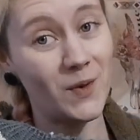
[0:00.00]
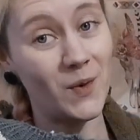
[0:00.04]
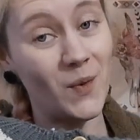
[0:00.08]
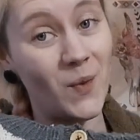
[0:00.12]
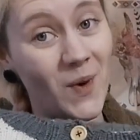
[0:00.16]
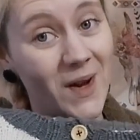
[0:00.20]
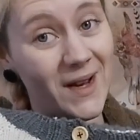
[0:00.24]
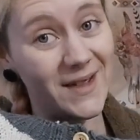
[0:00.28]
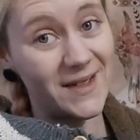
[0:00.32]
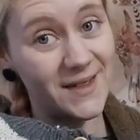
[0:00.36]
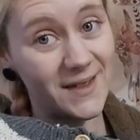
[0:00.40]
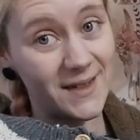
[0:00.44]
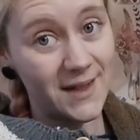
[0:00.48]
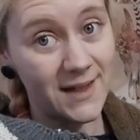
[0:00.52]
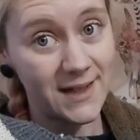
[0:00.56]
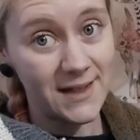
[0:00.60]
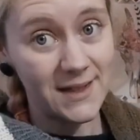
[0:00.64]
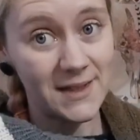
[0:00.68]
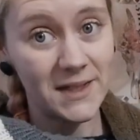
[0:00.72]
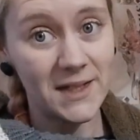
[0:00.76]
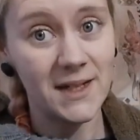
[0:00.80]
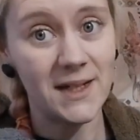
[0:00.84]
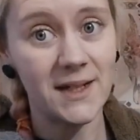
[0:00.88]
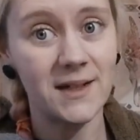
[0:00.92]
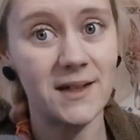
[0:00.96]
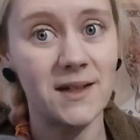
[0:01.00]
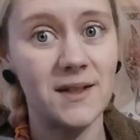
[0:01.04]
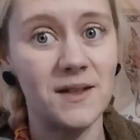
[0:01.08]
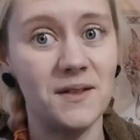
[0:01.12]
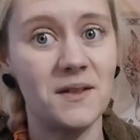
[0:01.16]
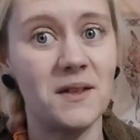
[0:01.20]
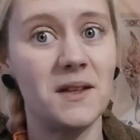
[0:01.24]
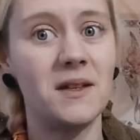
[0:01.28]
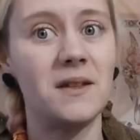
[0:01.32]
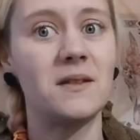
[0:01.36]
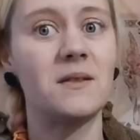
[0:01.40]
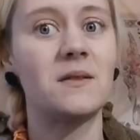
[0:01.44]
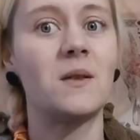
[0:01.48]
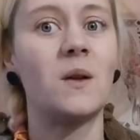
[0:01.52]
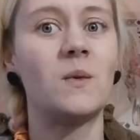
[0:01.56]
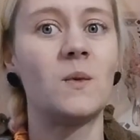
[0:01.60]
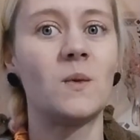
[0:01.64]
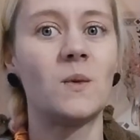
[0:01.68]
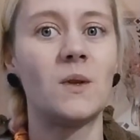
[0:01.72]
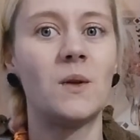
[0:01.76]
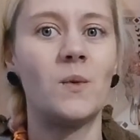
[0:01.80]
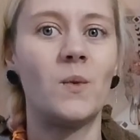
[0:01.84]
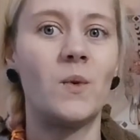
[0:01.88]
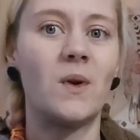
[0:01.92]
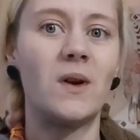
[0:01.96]
quite nicely because he's
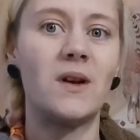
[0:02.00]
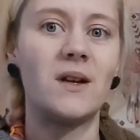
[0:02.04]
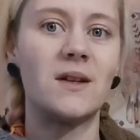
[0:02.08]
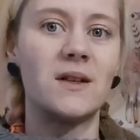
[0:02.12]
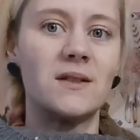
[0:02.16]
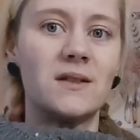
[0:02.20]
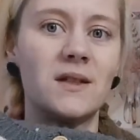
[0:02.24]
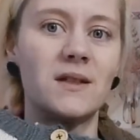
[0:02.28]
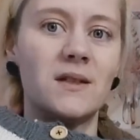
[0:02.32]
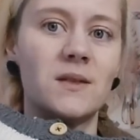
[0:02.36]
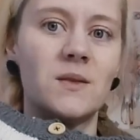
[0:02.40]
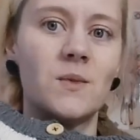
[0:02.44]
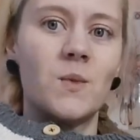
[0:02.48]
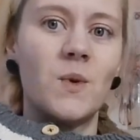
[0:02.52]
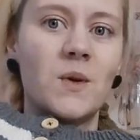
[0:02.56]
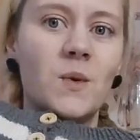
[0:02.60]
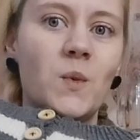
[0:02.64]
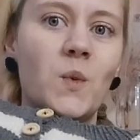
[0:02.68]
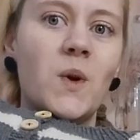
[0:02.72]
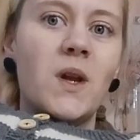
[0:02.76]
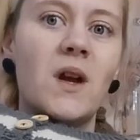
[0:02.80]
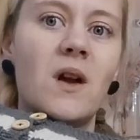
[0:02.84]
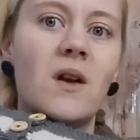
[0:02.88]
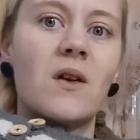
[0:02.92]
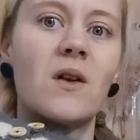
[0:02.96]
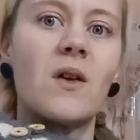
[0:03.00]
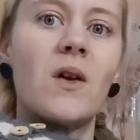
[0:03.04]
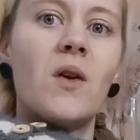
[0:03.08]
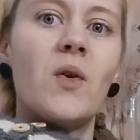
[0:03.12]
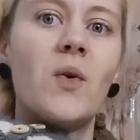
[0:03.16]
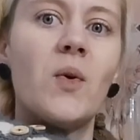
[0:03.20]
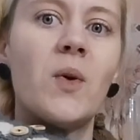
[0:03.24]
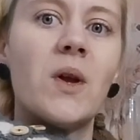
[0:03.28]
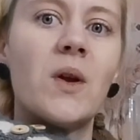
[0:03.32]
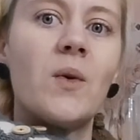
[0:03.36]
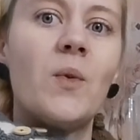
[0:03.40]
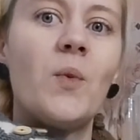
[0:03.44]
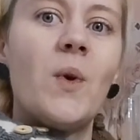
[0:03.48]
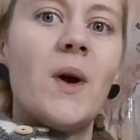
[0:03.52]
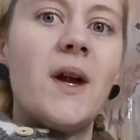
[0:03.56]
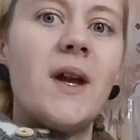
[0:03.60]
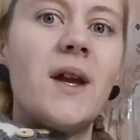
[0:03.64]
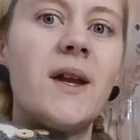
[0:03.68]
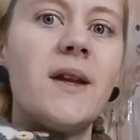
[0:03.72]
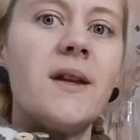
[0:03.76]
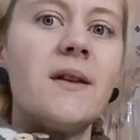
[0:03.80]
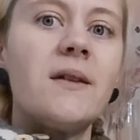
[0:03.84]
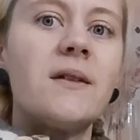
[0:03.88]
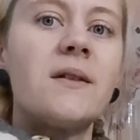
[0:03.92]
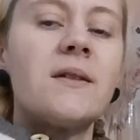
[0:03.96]
only wearing this when we are going
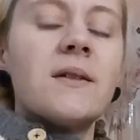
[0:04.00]
away.